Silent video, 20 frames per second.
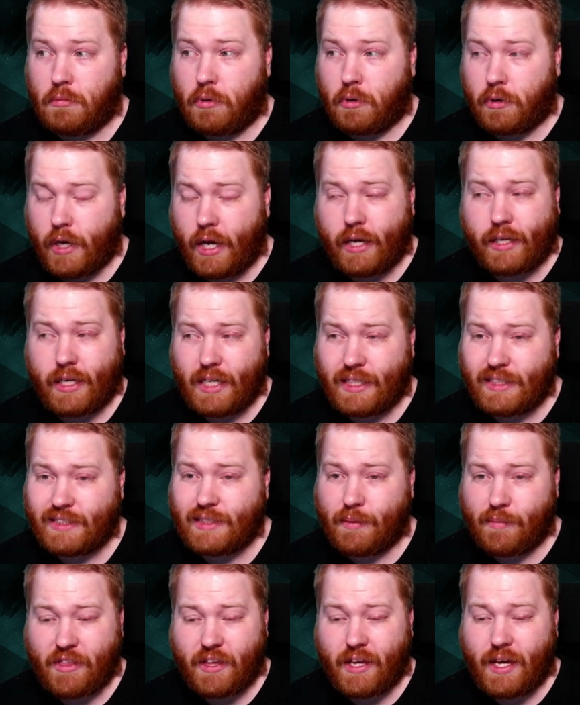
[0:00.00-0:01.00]
I guess
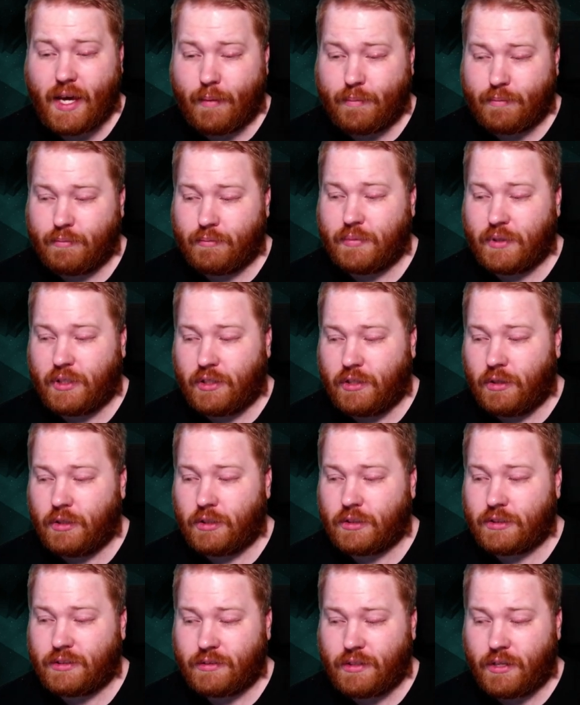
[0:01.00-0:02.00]
something happened
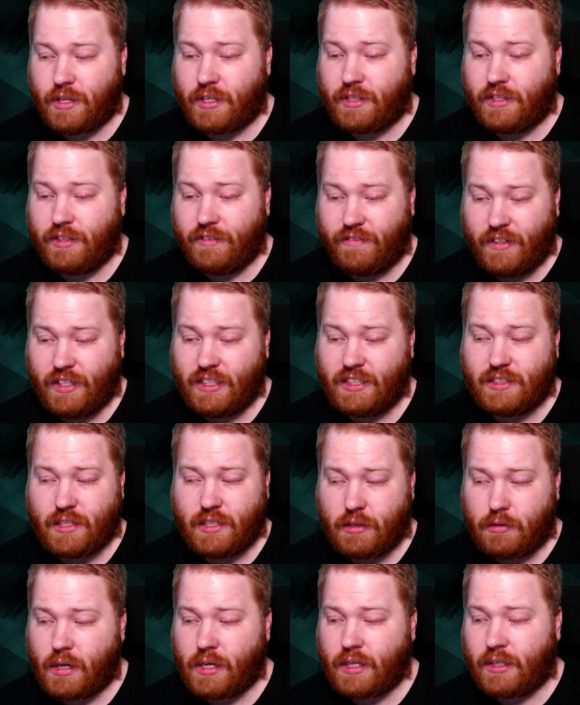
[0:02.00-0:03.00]
because the TV is
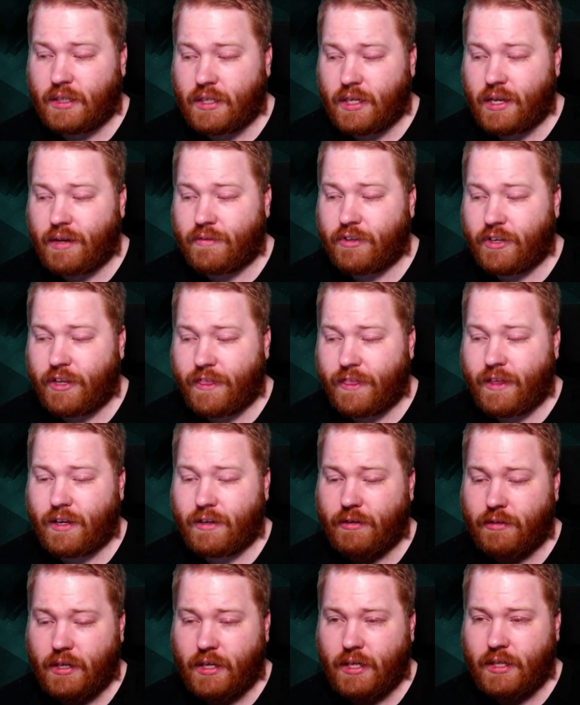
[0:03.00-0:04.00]
still running and
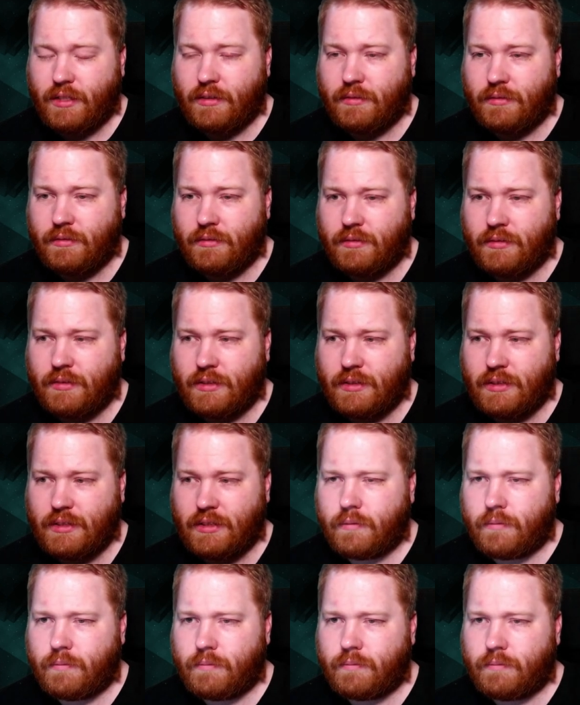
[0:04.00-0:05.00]
everything, right?
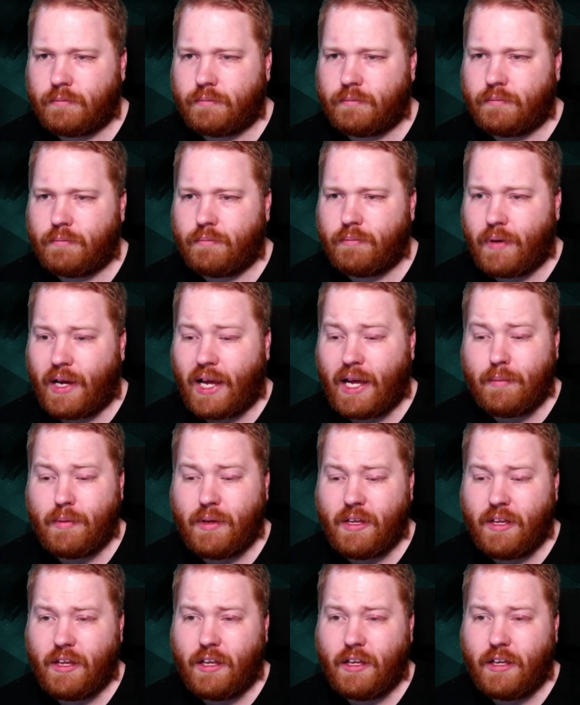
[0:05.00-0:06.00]

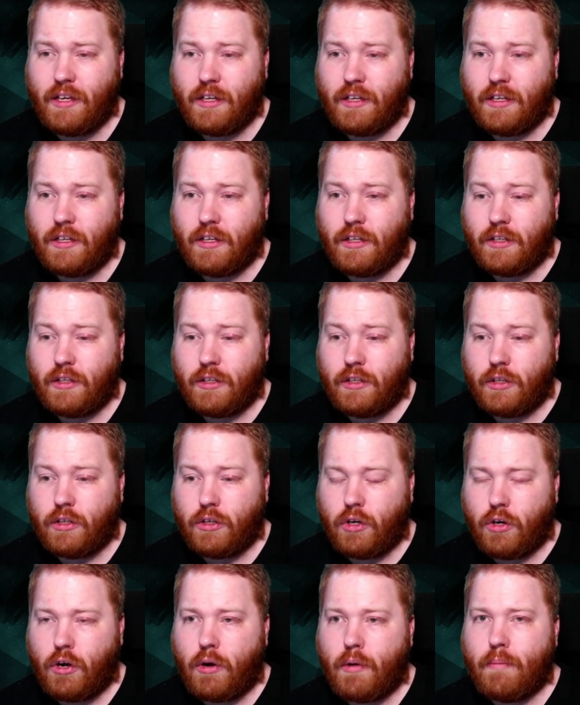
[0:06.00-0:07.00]
Maybe
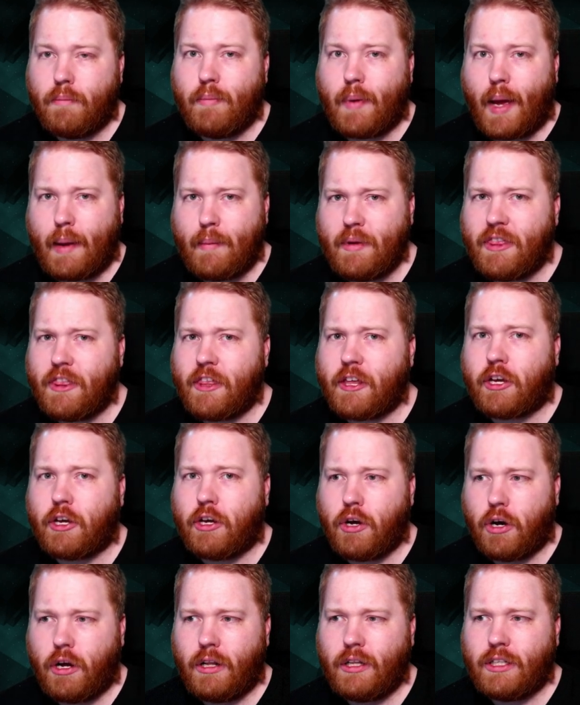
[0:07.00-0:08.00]
the
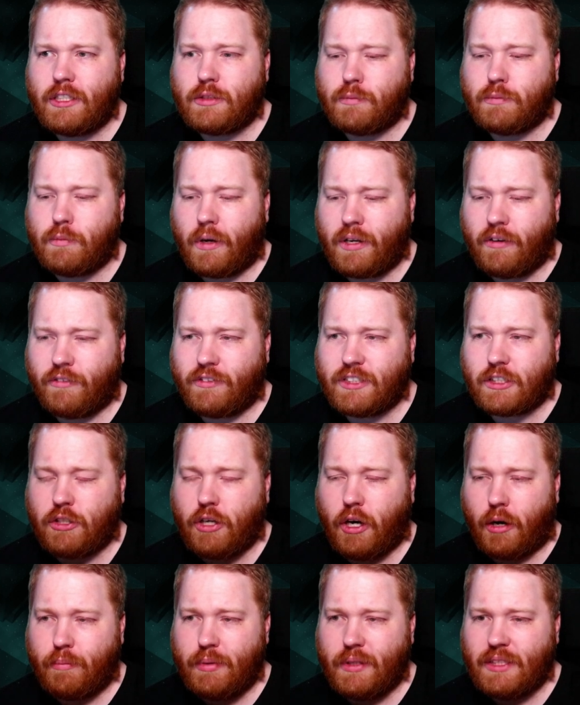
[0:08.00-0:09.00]
girl is one of the
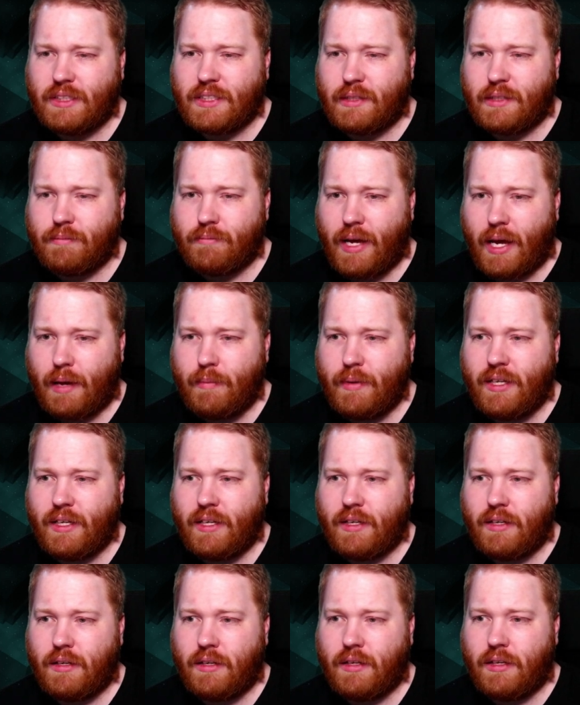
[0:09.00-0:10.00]
copies and maybe
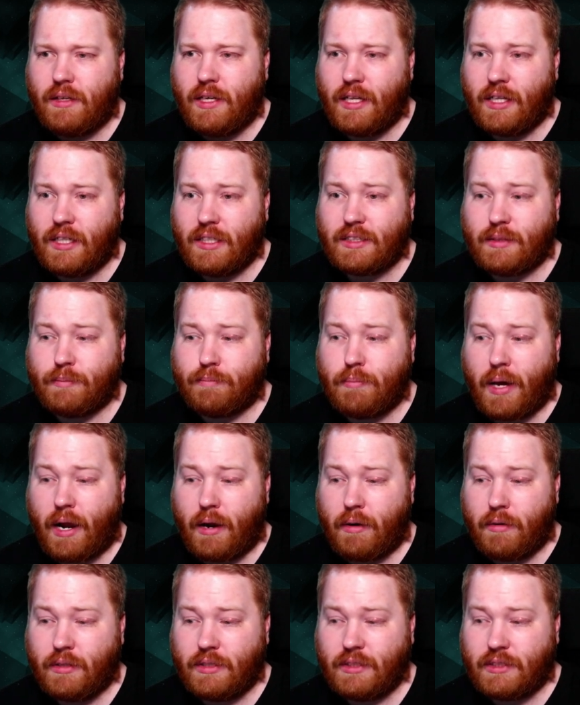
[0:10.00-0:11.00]
killed the
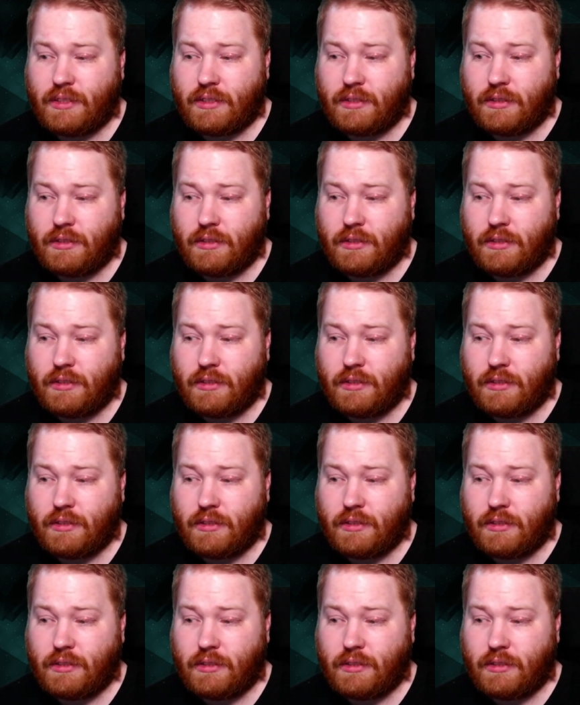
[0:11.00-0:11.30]
parents